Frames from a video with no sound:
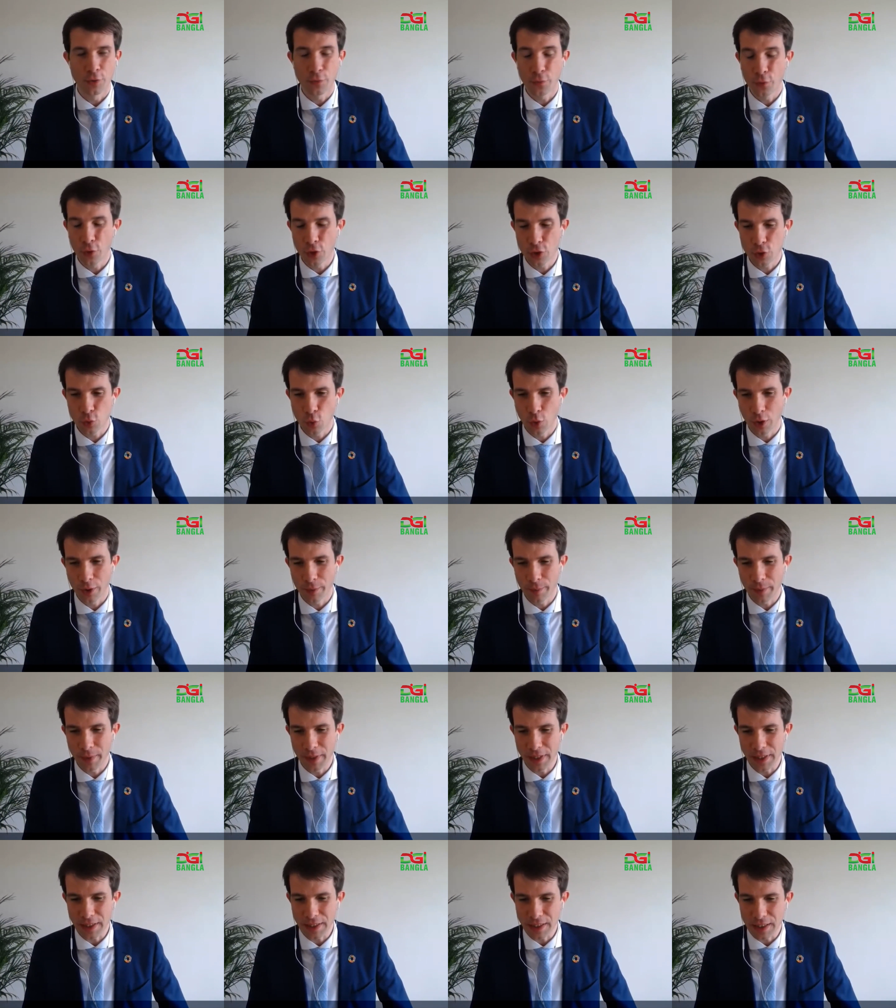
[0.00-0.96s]
The first one
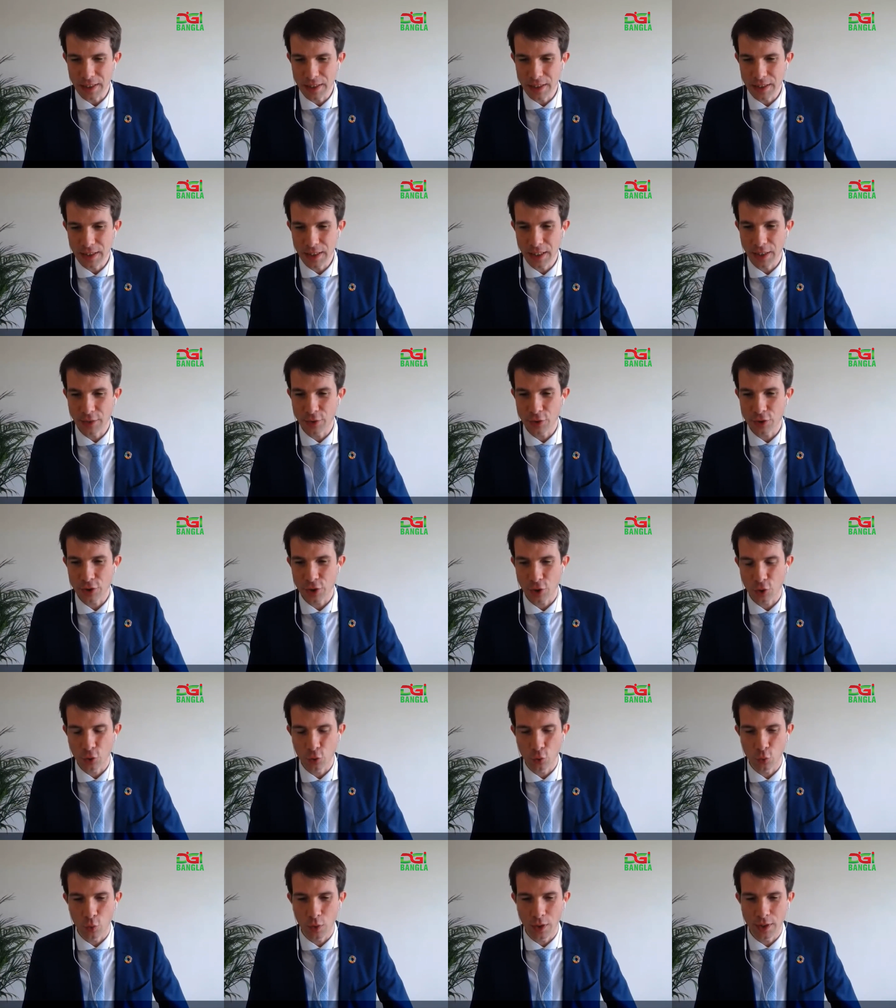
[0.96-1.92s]
being Guinea and the
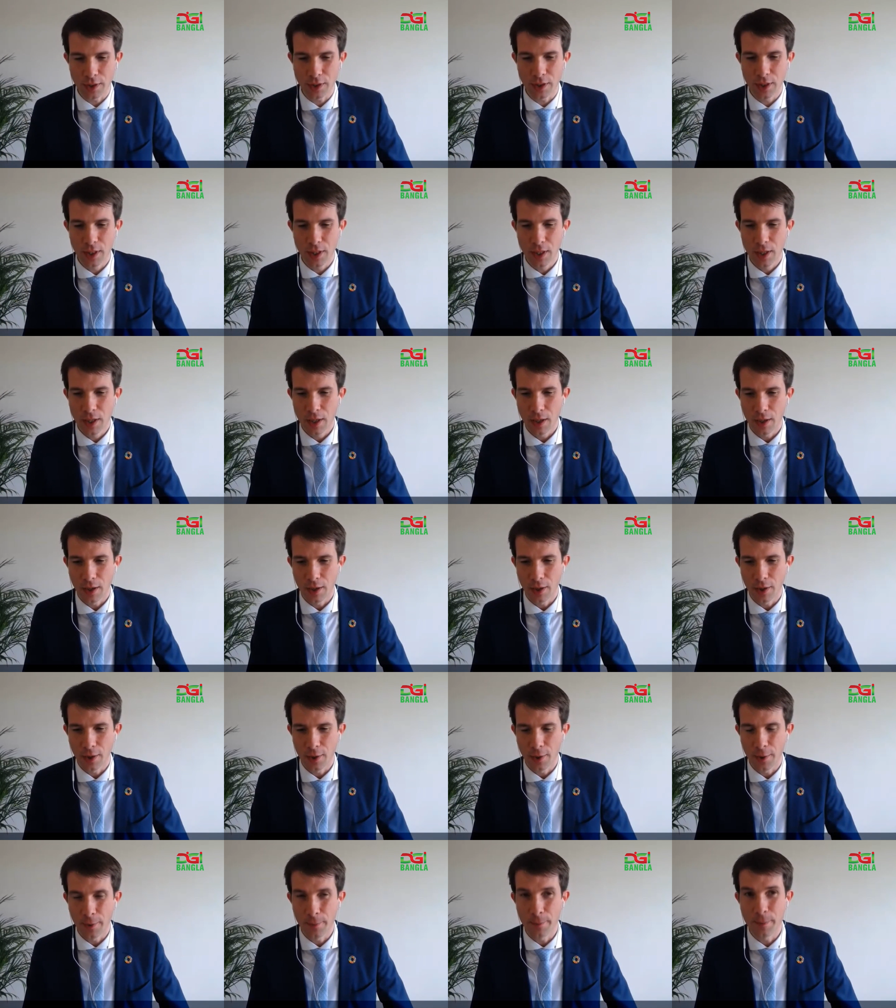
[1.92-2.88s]
second one
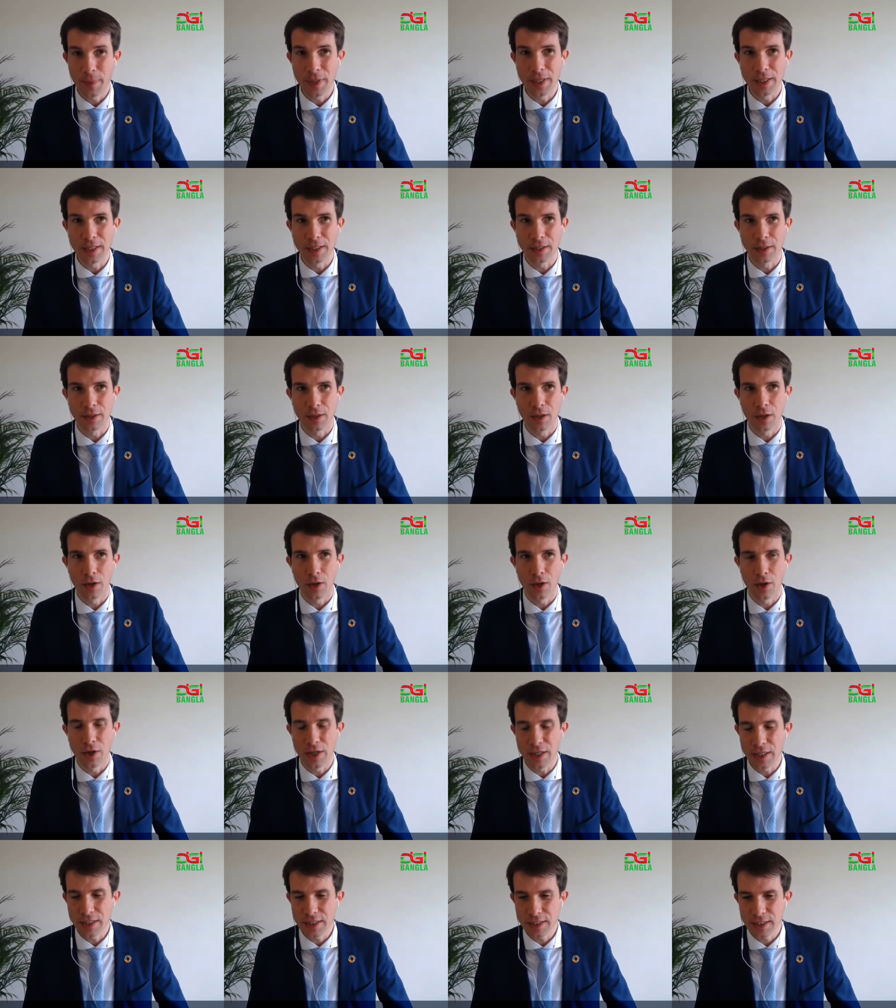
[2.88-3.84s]
being
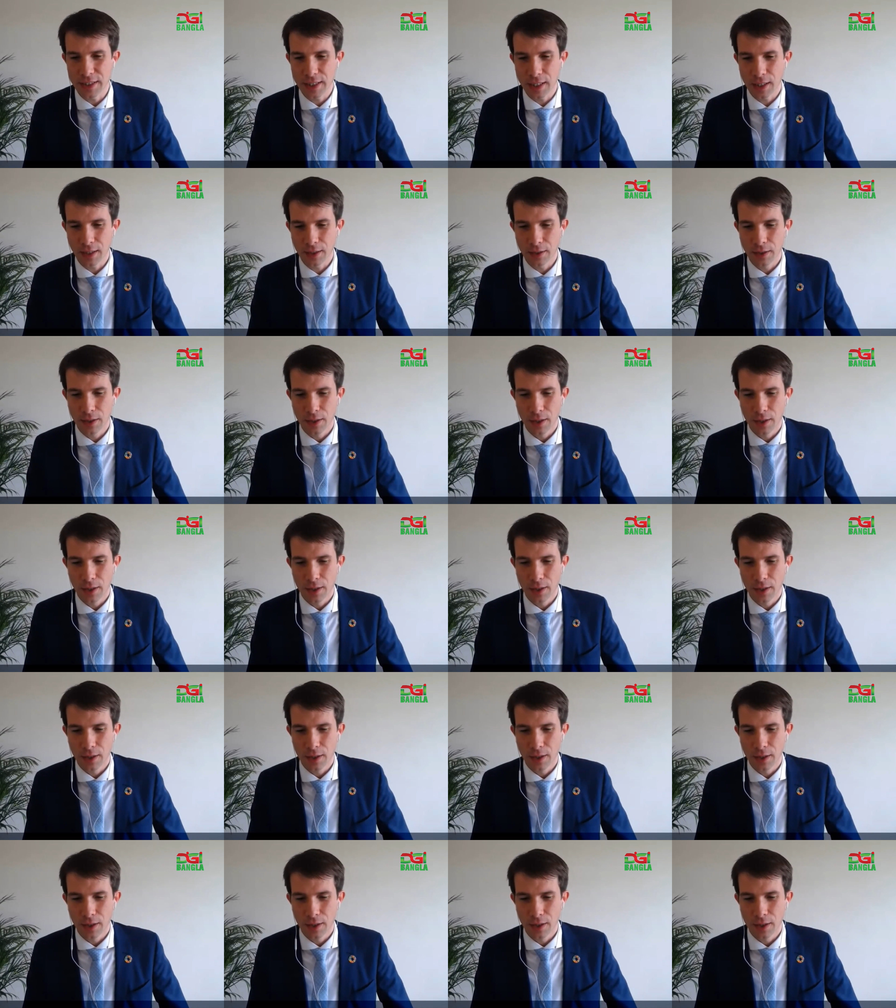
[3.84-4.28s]
India.